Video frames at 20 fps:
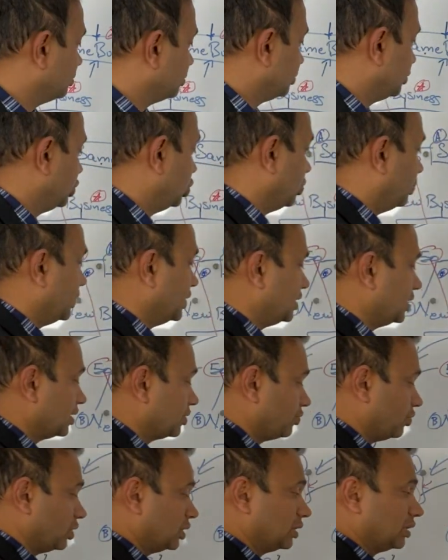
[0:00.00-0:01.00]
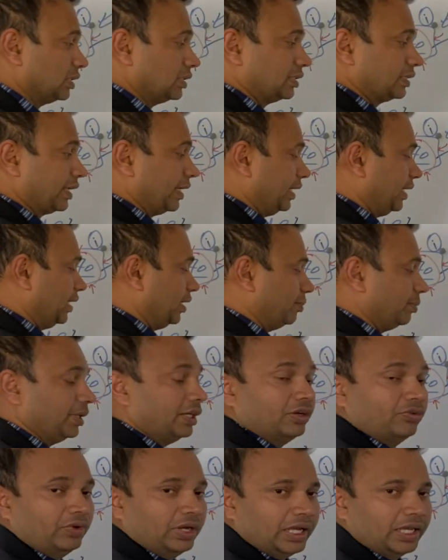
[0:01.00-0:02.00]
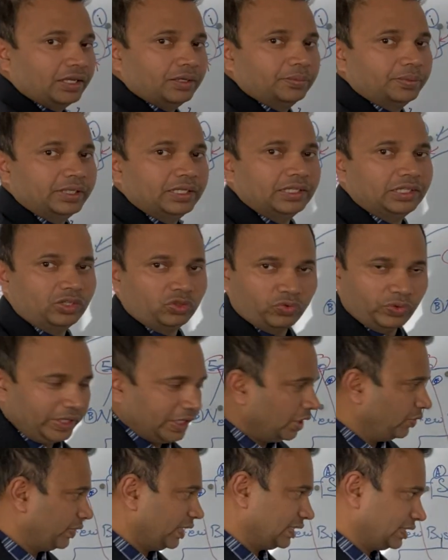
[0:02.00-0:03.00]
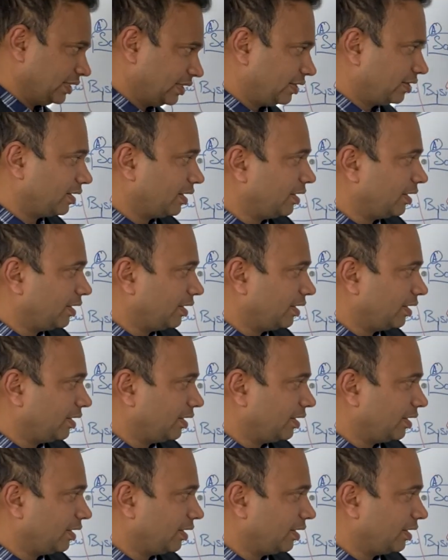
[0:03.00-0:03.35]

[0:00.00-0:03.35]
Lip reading: your business was scalable, viable, innovative, etc.